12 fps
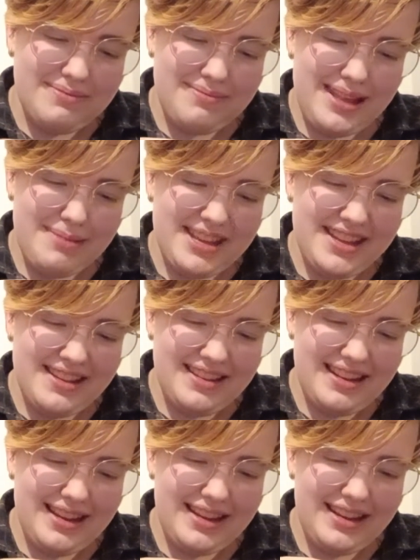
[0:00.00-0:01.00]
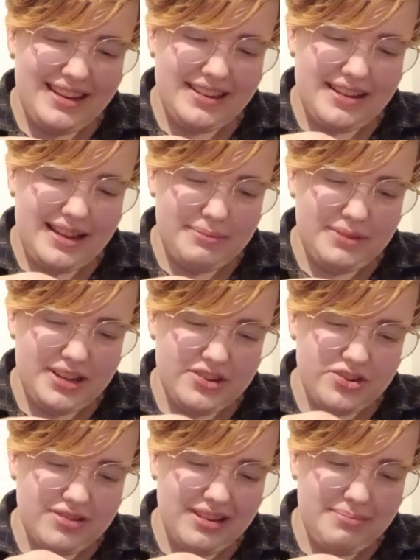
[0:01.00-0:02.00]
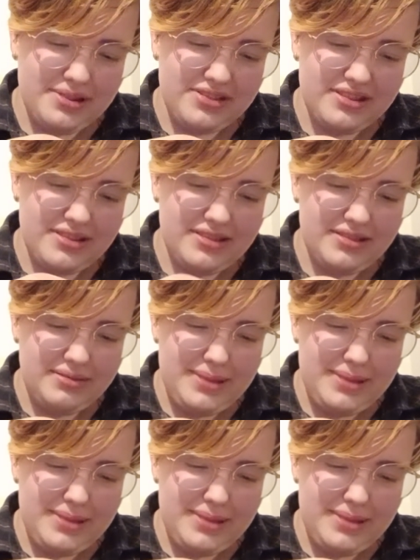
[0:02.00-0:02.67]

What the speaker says: Maybe. I am not a straight person.